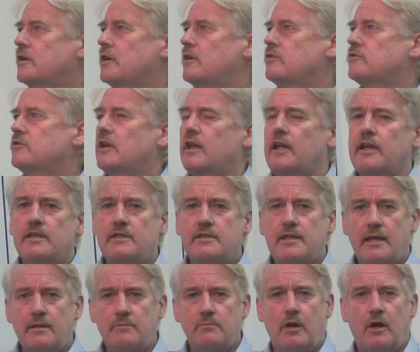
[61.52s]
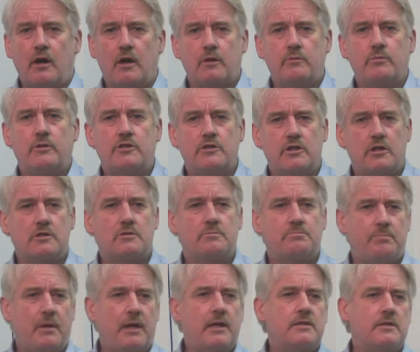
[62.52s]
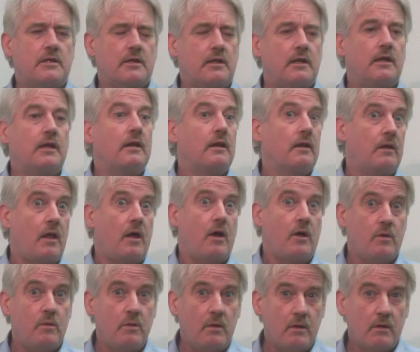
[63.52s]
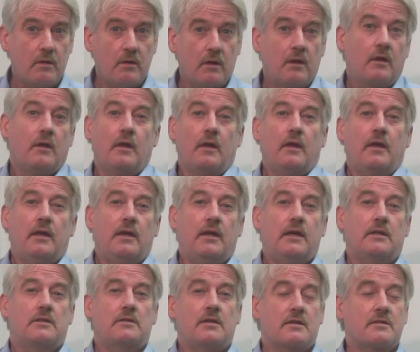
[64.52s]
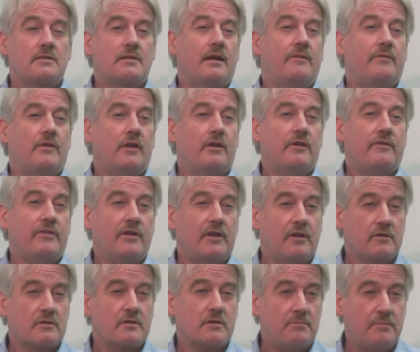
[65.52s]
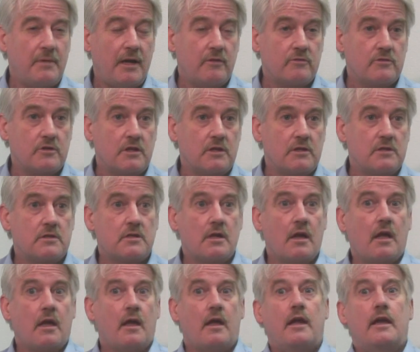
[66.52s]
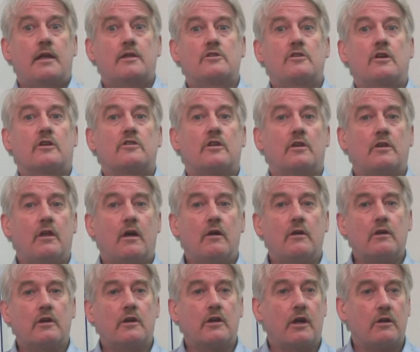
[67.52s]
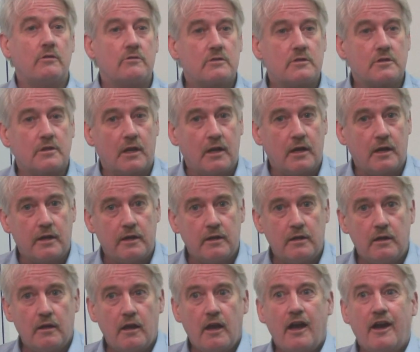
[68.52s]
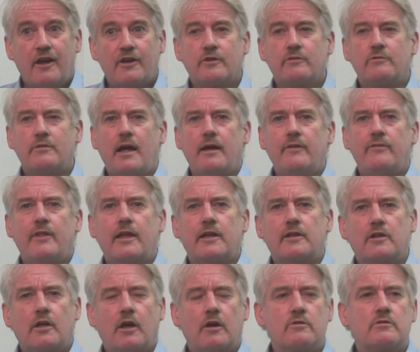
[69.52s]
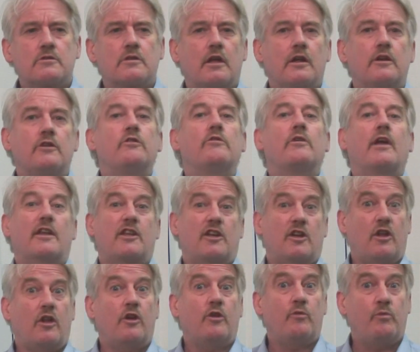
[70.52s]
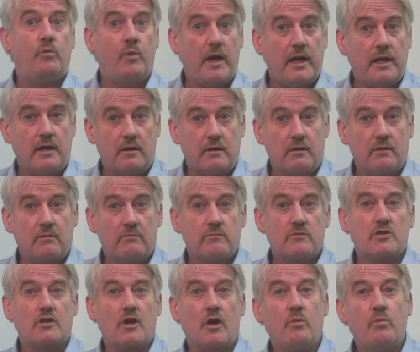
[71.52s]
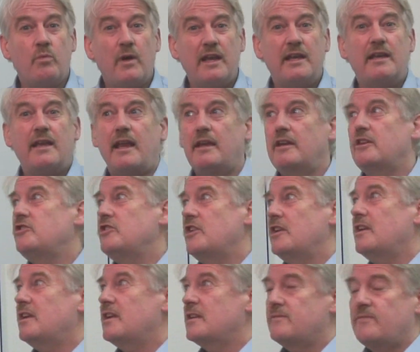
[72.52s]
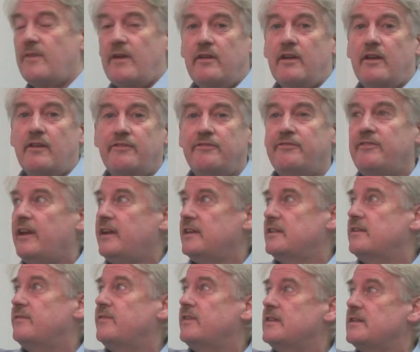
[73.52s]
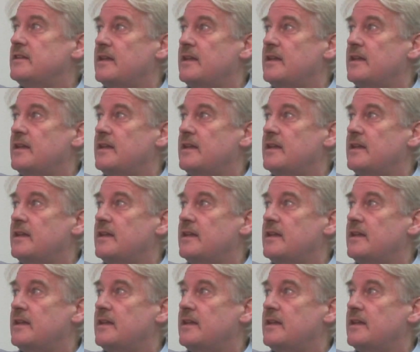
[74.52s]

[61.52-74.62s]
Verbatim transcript: country like Denmark, which is basically low, it doesn't have a lot of hills and mountains, it's got a long coastline, and around that coastline you get a lot of wind. So wind energy is very effective in